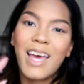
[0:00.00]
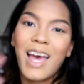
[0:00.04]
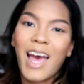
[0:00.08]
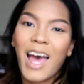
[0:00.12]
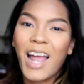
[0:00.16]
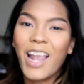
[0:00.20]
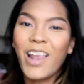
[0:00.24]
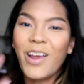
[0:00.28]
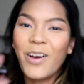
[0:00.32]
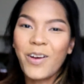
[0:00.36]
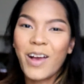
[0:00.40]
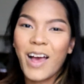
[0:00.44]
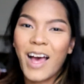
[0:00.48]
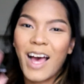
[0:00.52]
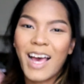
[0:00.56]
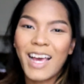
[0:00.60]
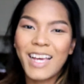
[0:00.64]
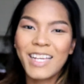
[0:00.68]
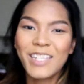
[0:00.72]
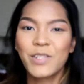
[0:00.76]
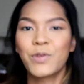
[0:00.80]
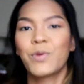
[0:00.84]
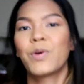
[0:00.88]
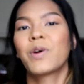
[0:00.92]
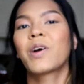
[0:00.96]
Hello
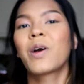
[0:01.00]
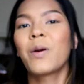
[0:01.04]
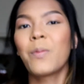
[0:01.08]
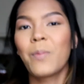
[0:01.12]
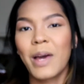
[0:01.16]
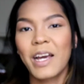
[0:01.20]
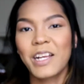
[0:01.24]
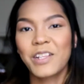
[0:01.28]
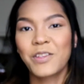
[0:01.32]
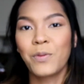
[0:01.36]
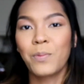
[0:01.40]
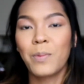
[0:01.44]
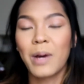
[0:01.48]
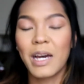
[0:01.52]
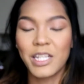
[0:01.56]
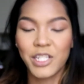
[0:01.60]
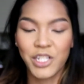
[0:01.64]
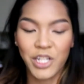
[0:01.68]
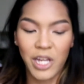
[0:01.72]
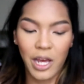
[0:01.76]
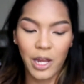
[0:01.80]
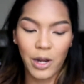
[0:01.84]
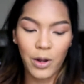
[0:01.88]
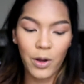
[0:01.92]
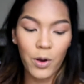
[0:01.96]
guys, welcome back to my
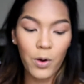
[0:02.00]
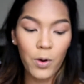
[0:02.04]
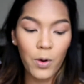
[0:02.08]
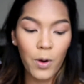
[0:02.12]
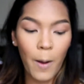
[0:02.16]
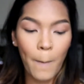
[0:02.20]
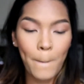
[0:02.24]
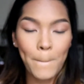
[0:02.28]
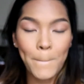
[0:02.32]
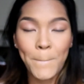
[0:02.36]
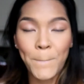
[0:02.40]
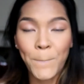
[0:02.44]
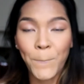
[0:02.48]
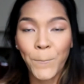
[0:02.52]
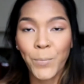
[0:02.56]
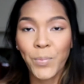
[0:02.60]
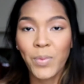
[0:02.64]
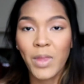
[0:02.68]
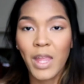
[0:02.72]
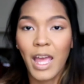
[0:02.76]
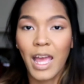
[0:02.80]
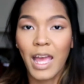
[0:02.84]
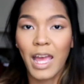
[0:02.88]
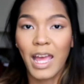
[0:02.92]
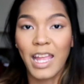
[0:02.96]
channel,
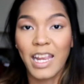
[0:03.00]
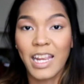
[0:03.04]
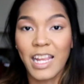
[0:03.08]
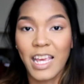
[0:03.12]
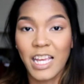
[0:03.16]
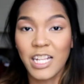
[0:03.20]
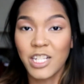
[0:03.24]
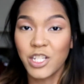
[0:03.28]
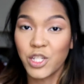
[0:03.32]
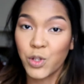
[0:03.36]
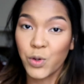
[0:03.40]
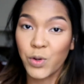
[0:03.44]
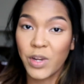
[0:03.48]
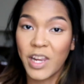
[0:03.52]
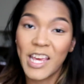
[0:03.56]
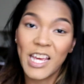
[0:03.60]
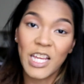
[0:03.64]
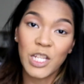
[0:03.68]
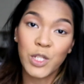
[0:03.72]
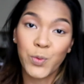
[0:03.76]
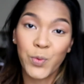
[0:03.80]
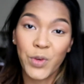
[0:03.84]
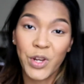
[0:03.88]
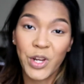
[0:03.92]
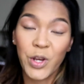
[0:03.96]
and in
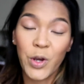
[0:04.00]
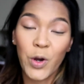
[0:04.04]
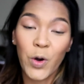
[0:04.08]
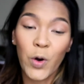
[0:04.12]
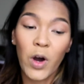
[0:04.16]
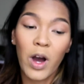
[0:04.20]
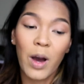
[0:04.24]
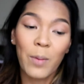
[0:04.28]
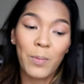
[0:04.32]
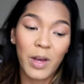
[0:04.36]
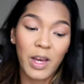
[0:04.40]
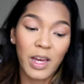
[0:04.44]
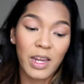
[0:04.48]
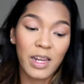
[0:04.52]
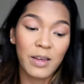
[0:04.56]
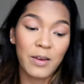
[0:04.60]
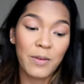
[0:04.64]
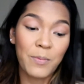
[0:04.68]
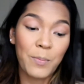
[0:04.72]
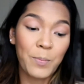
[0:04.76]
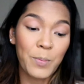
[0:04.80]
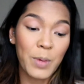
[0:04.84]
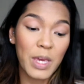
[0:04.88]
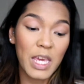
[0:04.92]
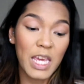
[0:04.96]
today's video I'm
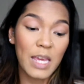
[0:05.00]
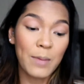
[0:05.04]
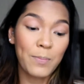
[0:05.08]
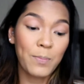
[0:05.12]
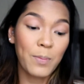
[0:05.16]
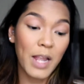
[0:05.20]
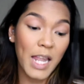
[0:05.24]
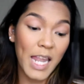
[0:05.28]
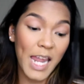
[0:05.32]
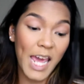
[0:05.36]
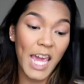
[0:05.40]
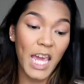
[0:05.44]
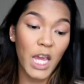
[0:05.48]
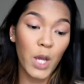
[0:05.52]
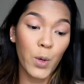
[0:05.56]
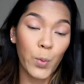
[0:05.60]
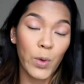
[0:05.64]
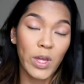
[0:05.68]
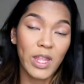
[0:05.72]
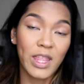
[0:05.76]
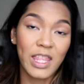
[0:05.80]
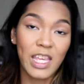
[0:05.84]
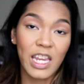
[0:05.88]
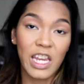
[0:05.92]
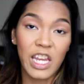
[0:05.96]
gonna be playing
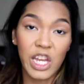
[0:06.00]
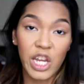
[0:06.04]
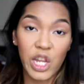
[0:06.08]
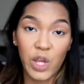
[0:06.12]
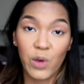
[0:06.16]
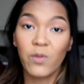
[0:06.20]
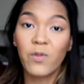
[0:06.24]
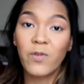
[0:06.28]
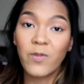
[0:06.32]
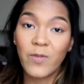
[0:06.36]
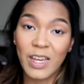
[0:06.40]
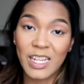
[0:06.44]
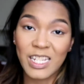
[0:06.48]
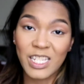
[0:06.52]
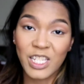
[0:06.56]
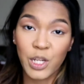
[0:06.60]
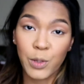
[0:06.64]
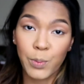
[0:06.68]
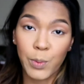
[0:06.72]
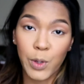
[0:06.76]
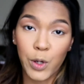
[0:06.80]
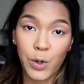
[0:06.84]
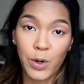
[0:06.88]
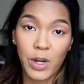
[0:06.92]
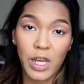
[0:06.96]
with the new
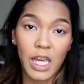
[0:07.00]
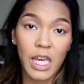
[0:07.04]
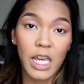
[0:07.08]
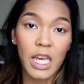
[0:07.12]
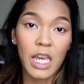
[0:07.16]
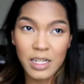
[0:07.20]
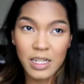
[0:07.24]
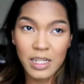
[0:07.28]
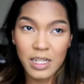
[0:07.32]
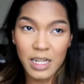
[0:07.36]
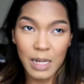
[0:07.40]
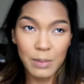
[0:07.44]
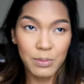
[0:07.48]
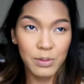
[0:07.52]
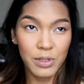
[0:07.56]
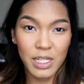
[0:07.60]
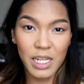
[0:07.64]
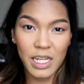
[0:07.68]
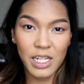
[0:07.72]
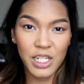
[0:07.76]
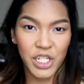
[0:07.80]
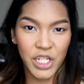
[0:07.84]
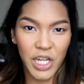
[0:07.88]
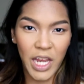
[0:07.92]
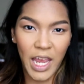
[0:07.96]
Fenty Beauty
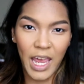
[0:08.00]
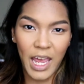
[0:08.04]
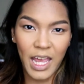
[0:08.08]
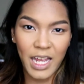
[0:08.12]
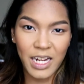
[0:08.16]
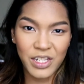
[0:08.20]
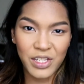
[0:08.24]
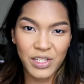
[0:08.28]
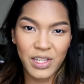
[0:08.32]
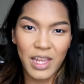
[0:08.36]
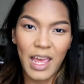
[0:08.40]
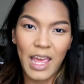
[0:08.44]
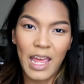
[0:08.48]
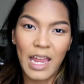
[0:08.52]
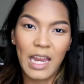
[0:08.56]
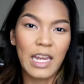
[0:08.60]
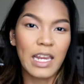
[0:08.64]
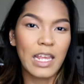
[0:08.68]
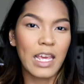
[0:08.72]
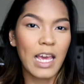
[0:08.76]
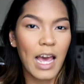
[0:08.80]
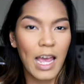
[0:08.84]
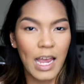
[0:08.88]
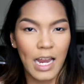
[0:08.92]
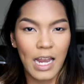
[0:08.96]
lipstick shades and
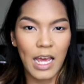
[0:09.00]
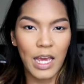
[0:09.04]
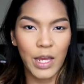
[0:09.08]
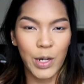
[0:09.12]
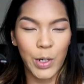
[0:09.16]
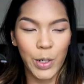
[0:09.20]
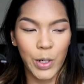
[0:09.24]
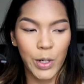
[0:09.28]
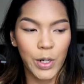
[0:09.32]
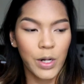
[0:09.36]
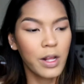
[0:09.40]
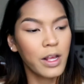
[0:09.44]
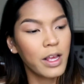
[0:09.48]
the highlighter.